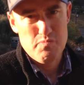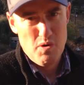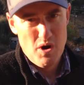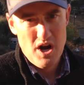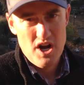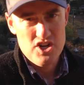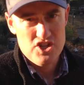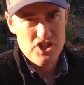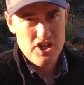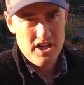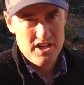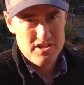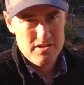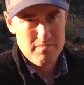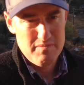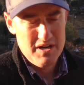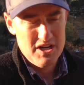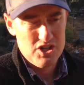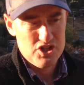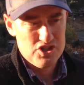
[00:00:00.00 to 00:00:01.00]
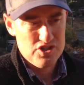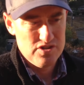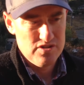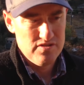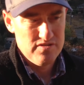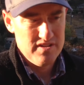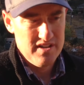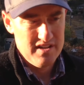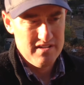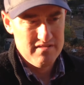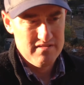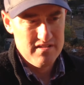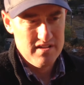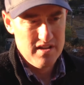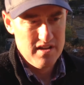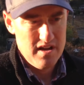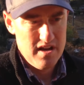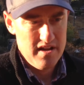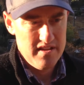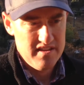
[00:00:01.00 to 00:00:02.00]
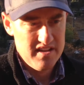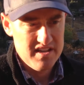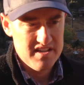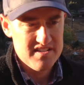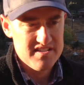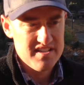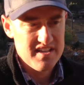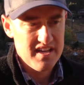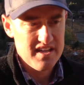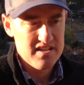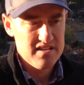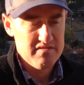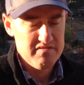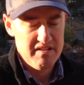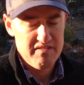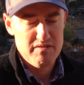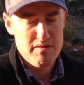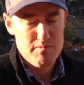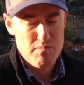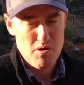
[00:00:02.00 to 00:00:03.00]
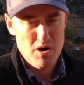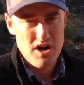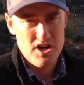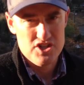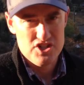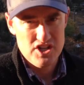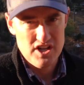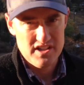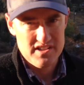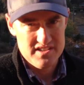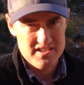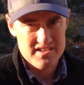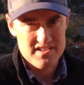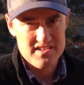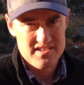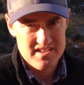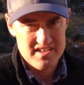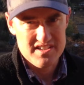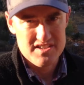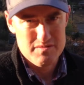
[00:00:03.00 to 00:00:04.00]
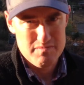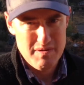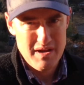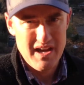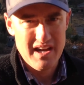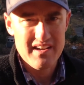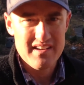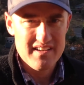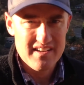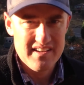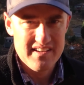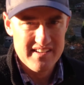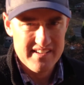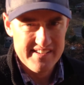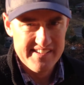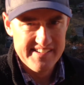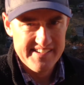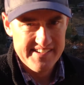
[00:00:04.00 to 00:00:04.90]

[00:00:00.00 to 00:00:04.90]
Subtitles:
each project to make sure that the intent of every project is met.